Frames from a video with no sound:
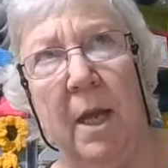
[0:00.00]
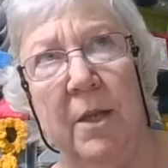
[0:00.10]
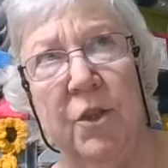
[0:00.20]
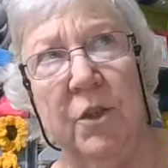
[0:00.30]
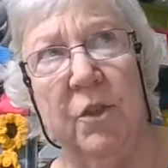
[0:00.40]

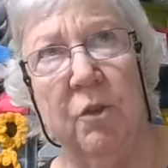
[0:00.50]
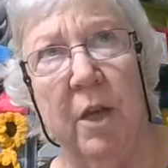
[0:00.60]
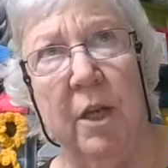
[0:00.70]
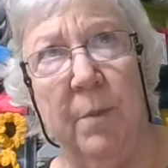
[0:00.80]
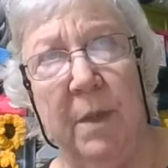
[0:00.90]
I just
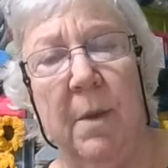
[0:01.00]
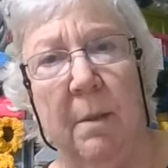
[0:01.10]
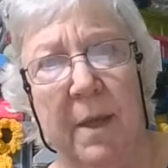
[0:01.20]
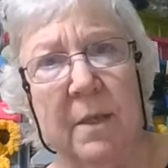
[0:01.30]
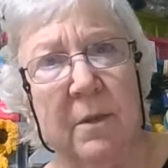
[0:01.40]
try to be my
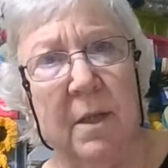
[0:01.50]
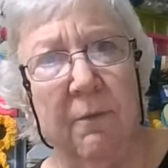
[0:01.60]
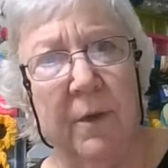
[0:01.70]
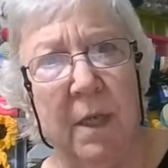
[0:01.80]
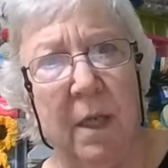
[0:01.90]
best
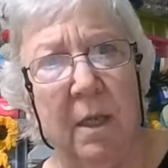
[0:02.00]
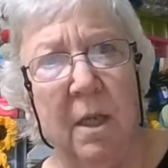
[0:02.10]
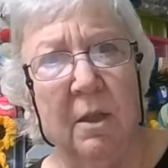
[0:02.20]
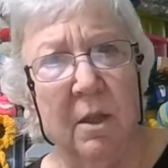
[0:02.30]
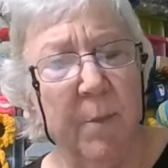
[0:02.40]
every
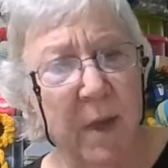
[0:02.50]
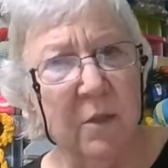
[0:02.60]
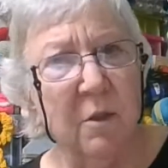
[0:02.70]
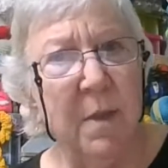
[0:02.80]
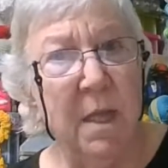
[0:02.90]
day, the
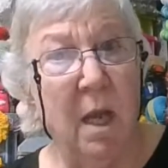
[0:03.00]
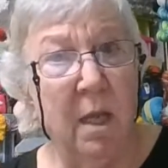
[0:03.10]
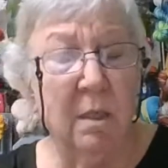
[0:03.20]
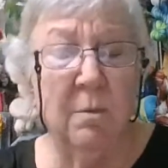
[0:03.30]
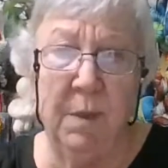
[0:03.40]
best me
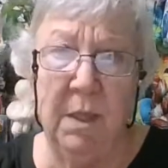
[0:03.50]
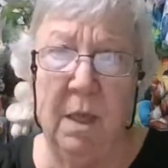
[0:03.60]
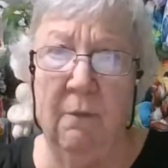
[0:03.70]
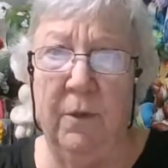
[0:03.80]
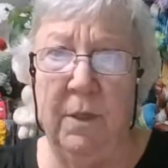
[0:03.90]
I can
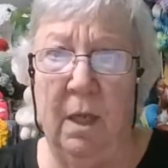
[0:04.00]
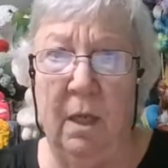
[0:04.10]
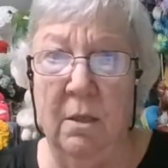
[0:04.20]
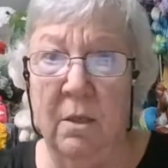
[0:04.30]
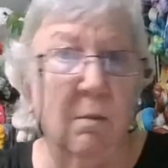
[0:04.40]
be every
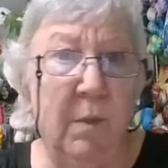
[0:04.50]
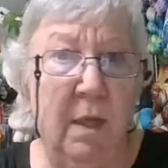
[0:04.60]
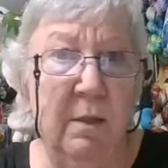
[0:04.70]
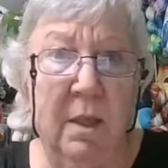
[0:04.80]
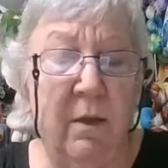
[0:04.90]
day, and some
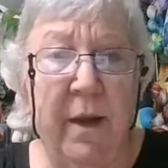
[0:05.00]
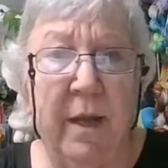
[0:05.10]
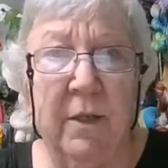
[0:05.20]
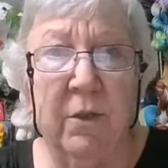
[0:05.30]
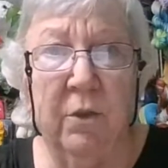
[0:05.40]
days it's
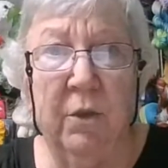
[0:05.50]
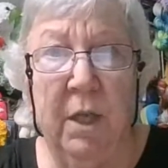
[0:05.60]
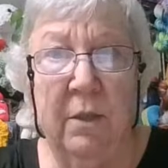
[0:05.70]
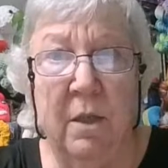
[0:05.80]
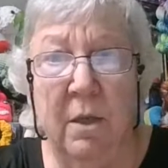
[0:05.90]
not as good
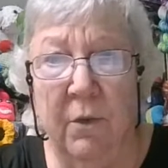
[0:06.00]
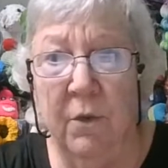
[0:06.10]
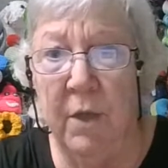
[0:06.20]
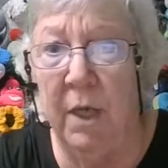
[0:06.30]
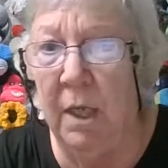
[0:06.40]
as
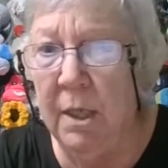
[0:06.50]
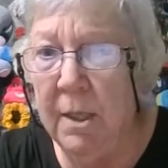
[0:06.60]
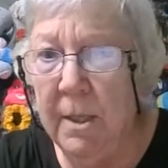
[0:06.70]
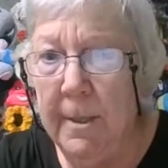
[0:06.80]
another day.